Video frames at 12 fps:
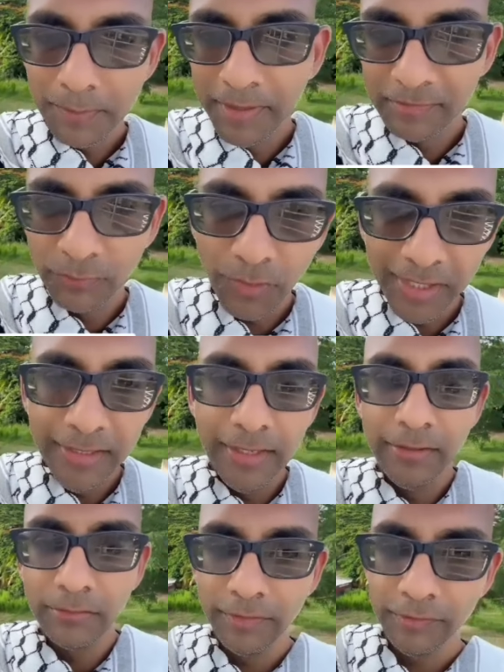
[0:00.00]
because of what he did
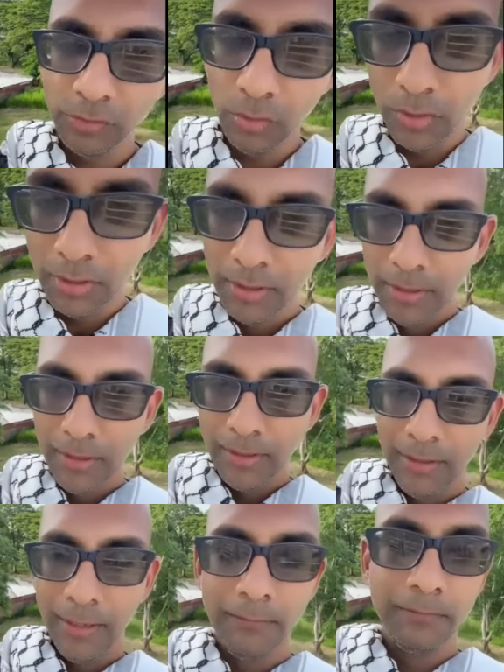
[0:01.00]
to restore
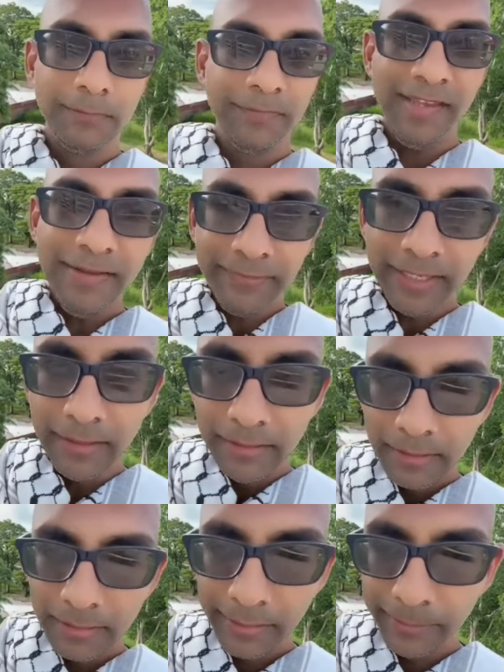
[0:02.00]
um, safety
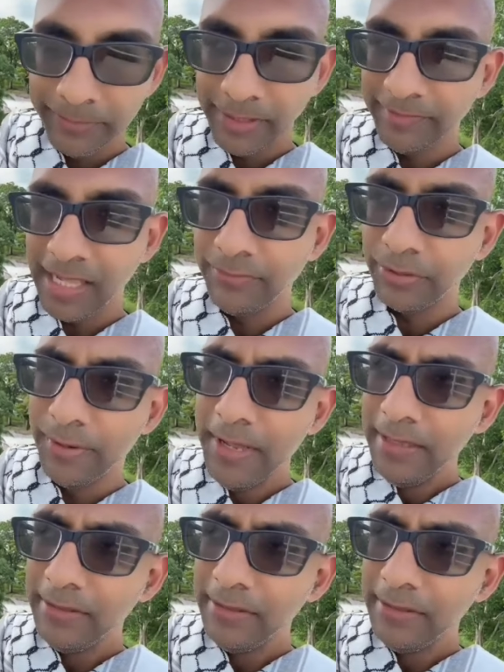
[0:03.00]
um, to El Salvador.